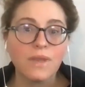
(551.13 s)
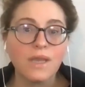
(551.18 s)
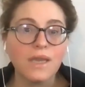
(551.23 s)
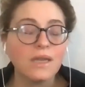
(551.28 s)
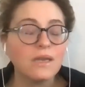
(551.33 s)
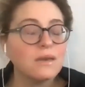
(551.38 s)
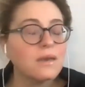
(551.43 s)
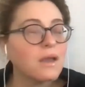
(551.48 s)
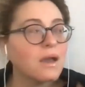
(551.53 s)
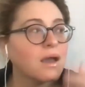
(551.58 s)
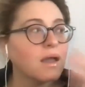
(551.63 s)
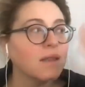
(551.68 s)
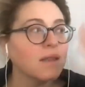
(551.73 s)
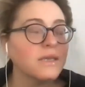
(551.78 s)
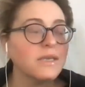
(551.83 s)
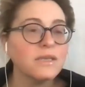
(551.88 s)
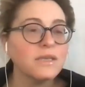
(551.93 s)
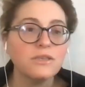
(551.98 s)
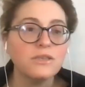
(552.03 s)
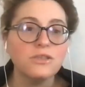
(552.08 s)

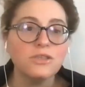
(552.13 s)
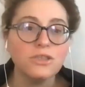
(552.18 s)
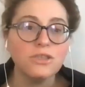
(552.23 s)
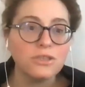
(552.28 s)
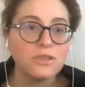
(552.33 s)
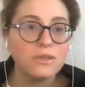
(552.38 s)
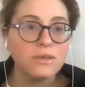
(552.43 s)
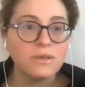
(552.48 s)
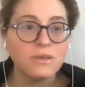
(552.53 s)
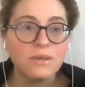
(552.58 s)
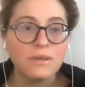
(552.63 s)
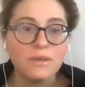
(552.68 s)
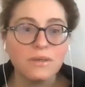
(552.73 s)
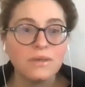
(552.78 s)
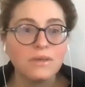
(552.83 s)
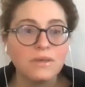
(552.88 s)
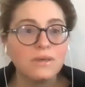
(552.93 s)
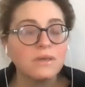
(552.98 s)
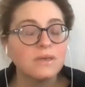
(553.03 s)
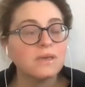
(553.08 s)
acknowledge
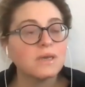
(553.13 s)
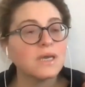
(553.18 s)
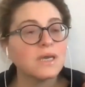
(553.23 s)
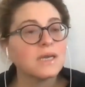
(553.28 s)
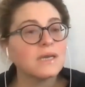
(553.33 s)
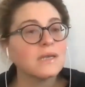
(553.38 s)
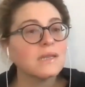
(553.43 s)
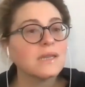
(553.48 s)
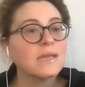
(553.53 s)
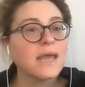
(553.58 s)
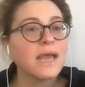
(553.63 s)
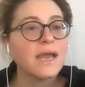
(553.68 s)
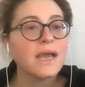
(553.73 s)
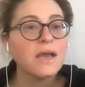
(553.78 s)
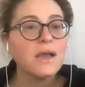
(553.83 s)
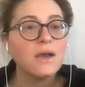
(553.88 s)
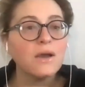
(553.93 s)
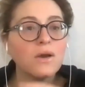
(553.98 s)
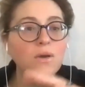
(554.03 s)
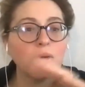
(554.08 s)
and
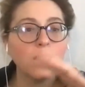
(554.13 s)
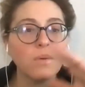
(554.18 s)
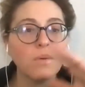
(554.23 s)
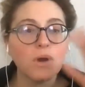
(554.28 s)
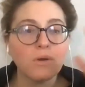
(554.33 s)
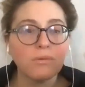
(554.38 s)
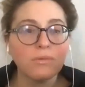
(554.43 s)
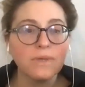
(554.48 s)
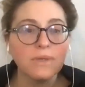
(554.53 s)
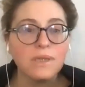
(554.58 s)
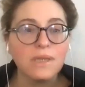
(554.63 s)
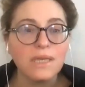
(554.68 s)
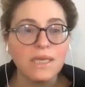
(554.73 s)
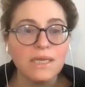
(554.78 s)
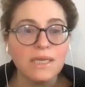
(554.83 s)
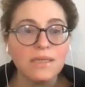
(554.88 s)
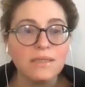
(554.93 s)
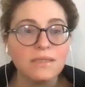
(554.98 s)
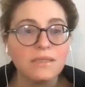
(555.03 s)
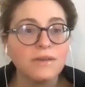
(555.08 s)
allow a
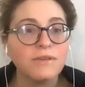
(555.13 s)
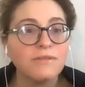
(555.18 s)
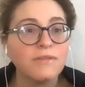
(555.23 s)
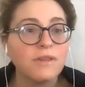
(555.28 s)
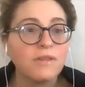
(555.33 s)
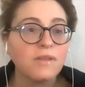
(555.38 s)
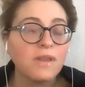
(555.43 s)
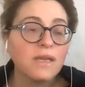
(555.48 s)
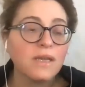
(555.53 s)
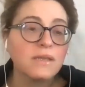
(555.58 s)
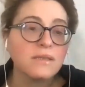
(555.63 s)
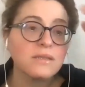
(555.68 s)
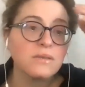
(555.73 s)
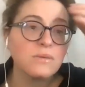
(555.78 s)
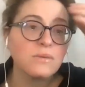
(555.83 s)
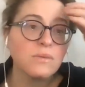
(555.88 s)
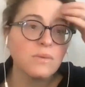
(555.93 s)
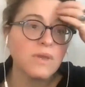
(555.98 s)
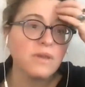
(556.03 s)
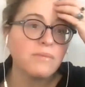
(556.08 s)
release of the things
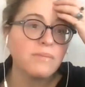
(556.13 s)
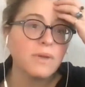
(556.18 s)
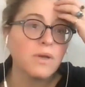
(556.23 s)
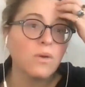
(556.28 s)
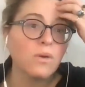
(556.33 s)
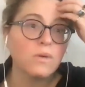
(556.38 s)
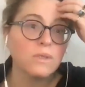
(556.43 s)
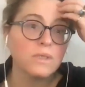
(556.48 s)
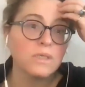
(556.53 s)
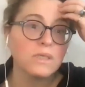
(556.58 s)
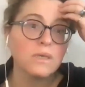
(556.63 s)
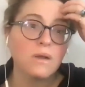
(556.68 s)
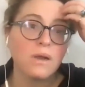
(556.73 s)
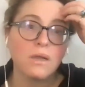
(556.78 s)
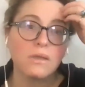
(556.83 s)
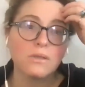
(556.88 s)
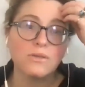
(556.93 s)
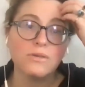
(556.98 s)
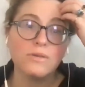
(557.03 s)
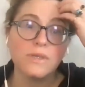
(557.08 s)
that we have been holding on
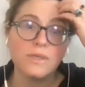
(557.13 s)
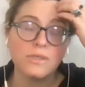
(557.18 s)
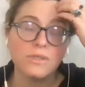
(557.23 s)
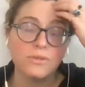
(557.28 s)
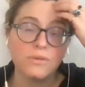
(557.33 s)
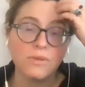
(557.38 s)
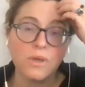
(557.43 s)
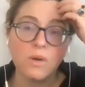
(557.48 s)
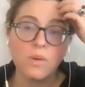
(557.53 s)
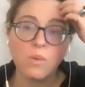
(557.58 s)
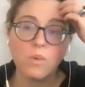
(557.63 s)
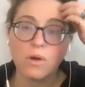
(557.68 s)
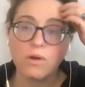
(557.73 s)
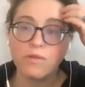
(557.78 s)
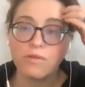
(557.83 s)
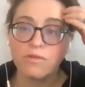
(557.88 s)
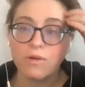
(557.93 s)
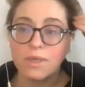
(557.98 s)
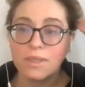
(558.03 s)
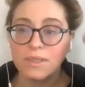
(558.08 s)
to that do not work
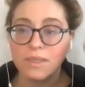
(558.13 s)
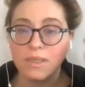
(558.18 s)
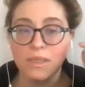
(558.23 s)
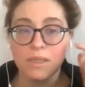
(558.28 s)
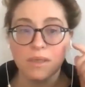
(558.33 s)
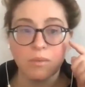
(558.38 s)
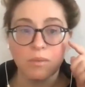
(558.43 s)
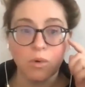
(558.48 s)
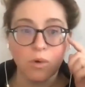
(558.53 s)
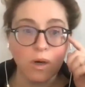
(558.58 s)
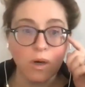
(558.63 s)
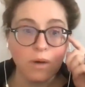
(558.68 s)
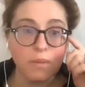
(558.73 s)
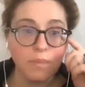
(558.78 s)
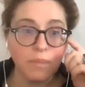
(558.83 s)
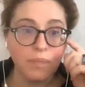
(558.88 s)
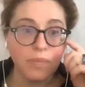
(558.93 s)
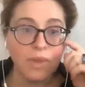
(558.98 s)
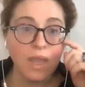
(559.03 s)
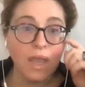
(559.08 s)
for us anymore.
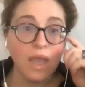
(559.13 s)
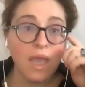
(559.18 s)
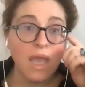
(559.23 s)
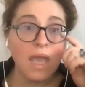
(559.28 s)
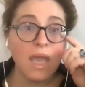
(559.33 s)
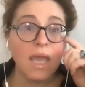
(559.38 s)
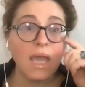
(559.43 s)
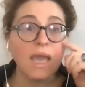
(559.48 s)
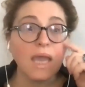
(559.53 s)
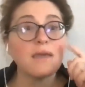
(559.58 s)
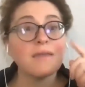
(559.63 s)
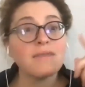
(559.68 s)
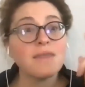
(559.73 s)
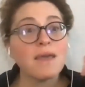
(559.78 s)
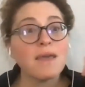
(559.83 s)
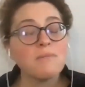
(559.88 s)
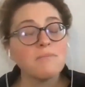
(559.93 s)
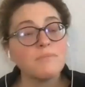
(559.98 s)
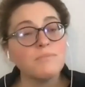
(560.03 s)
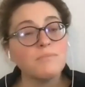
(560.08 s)
And
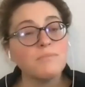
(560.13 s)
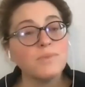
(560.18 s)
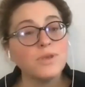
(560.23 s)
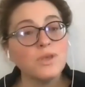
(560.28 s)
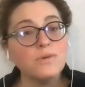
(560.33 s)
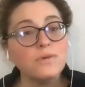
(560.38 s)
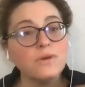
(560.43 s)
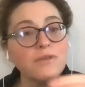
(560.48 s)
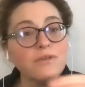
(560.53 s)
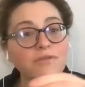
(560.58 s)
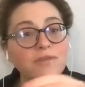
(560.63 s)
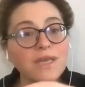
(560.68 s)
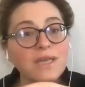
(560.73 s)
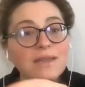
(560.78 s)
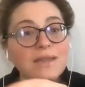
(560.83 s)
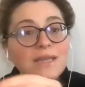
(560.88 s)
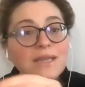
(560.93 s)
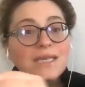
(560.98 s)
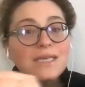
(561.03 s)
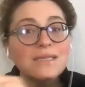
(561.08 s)
that beautifully
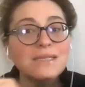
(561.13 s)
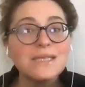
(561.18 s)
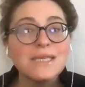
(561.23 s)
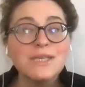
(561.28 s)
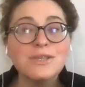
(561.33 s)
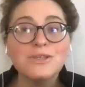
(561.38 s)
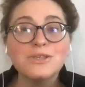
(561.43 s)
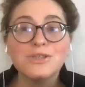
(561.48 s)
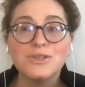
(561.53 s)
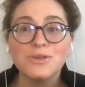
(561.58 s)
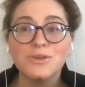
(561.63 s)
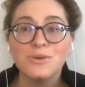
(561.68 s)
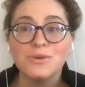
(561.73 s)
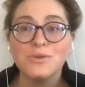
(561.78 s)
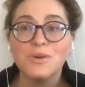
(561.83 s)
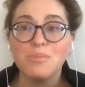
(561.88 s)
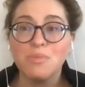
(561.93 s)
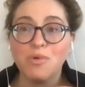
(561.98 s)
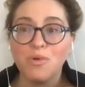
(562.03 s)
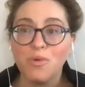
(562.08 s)
leads into
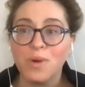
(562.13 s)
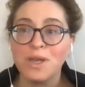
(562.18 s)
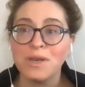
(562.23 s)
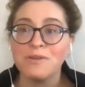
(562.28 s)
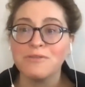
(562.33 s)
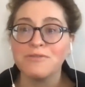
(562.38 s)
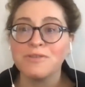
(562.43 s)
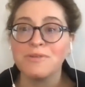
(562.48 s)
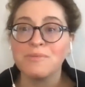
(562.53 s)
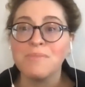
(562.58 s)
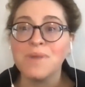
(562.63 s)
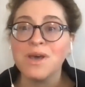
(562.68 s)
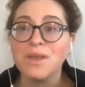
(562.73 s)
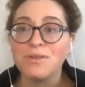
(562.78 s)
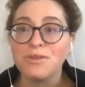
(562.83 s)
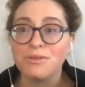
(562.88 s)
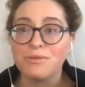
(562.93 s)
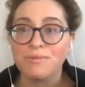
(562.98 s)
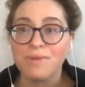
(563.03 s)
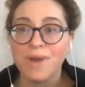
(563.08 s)
the point of the
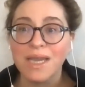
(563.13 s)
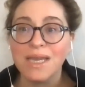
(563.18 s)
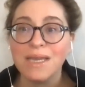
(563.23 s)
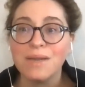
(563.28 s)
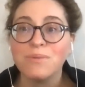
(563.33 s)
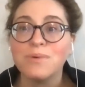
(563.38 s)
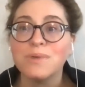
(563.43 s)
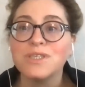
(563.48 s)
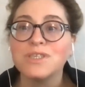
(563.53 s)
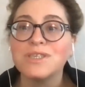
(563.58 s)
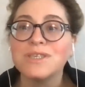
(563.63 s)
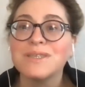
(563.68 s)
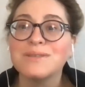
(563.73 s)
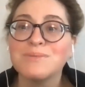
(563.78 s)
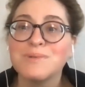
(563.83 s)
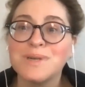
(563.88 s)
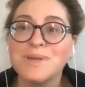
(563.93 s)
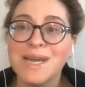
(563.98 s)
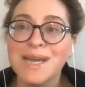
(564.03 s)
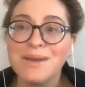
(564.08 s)
month, right? Which is
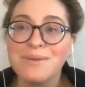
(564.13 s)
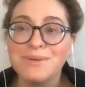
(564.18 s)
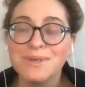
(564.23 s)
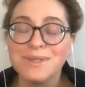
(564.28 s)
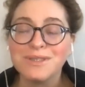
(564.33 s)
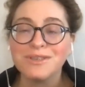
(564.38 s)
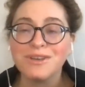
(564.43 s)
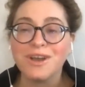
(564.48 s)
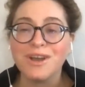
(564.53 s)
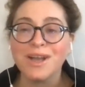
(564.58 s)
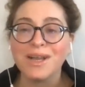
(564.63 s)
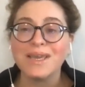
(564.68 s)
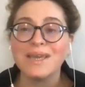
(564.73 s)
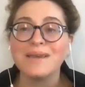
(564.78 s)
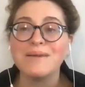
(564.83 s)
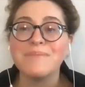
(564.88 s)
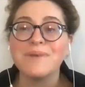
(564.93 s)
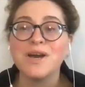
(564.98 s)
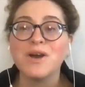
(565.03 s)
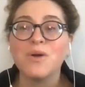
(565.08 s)
what I was
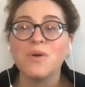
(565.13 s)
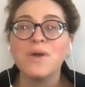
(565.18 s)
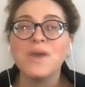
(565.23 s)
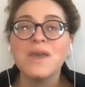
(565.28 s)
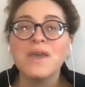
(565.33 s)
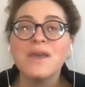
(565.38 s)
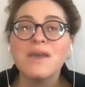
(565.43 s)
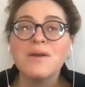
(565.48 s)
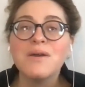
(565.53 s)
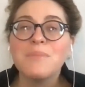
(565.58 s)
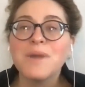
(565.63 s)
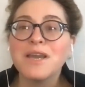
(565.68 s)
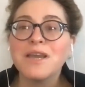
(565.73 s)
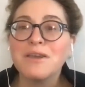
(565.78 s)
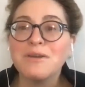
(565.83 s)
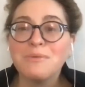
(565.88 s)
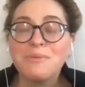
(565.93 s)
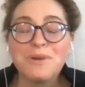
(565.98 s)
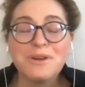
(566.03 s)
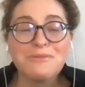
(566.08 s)
talking about.
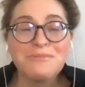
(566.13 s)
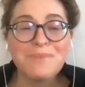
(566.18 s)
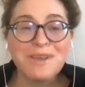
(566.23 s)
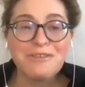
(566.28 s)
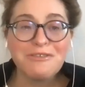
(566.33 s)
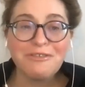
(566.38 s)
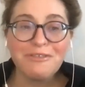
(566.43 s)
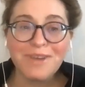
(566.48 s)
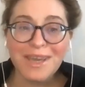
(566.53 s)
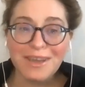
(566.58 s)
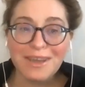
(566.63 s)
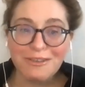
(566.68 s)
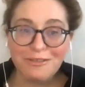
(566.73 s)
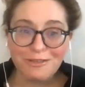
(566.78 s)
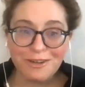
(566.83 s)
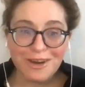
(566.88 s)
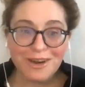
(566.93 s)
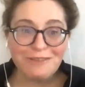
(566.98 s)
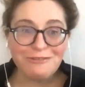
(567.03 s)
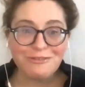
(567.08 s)
One of my
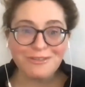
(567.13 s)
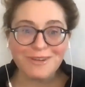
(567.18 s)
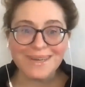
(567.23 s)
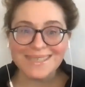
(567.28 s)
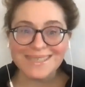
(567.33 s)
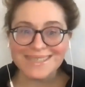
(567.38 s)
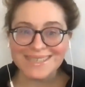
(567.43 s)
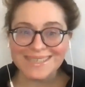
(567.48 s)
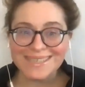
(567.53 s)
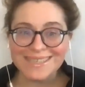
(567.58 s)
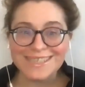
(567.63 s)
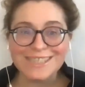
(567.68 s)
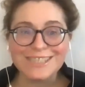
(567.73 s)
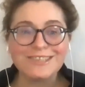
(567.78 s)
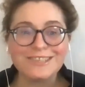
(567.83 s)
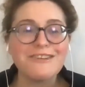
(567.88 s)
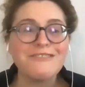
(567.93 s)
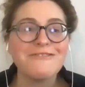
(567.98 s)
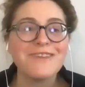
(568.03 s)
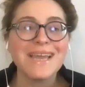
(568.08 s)
favorite
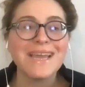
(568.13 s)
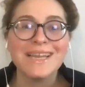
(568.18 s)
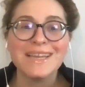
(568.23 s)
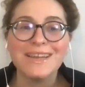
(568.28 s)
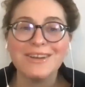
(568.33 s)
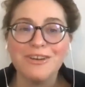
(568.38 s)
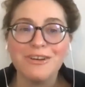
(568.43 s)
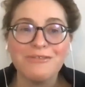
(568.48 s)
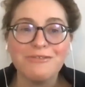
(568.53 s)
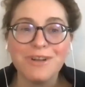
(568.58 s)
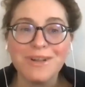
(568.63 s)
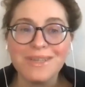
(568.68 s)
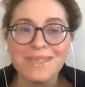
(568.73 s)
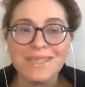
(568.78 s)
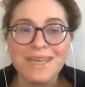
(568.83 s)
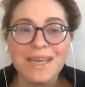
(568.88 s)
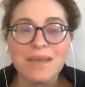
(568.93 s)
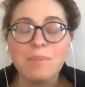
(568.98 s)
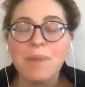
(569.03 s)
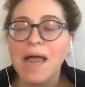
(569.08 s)
phrases of all
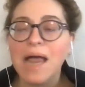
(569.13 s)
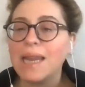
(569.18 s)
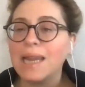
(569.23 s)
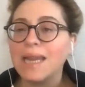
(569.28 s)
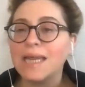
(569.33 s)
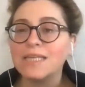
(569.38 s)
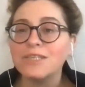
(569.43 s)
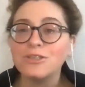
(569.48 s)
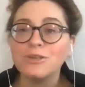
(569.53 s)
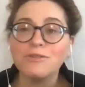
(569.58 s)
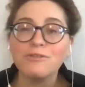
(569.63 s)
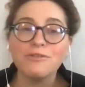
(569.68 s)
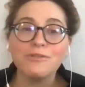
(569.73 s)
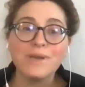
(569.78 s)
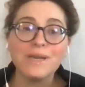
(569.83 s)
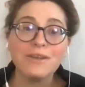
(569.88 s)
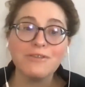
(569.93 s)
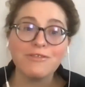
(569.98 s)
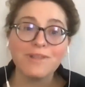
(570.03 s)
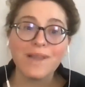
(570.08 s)
time: let your
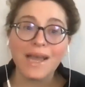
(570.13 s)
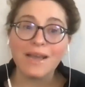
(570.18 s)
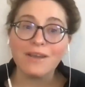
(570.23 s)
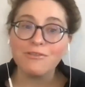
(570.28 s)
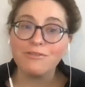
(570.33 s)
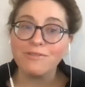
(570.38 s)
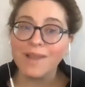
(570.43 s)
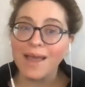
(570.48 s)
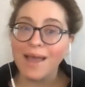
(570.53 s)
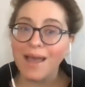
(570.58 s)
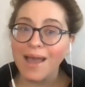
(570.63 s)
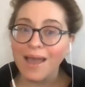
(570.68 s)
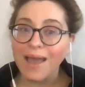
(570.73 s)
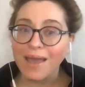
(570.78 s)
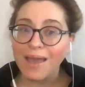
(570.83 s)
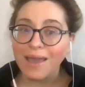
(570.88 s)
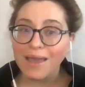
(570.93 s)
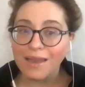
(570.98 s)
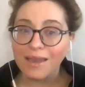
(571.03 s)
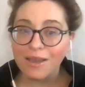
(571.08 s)
freak flag fly.
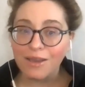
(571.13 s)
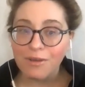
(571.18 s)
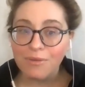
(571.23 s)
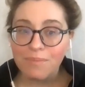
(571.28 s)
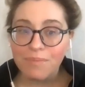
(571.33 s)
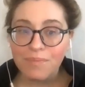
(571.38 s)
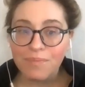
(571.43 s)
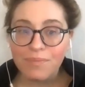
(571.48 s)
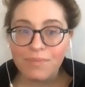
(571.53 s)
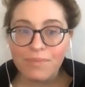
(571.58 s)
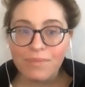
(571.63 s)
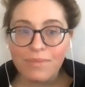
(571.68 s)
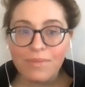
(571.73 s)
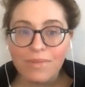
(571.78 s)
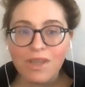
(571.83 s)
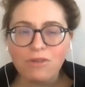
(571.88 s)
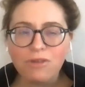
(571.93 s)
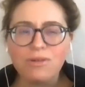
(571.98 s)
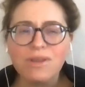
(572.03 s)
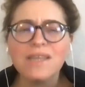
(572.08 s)

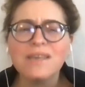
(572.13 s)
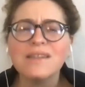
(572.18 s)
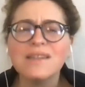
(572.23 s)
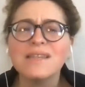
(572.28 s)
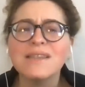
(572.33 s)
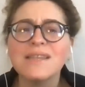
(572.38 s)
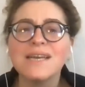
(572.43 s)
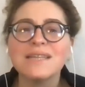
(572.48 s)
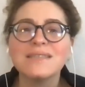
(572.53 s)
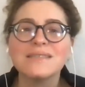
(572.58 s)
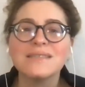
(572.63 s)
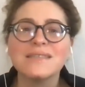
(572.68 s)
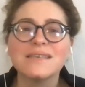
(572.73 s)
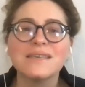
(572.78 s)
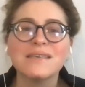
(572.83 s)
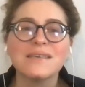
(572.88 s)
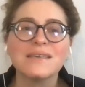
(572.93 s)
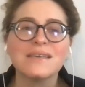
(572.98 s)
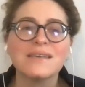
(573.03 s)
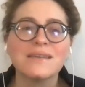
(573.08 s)
Really let that
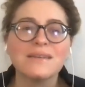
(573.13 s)
sink